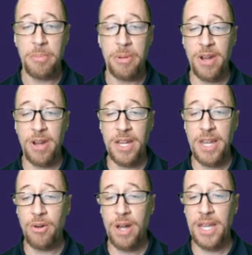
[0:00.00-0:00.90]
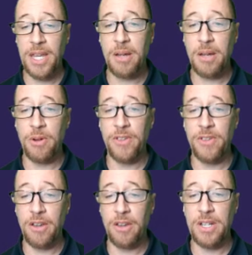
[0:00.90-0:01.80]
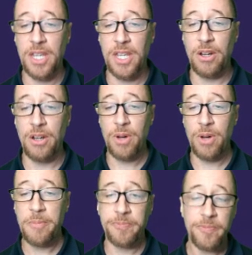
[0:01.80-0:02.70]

But right now, I can come over here and say, you know what?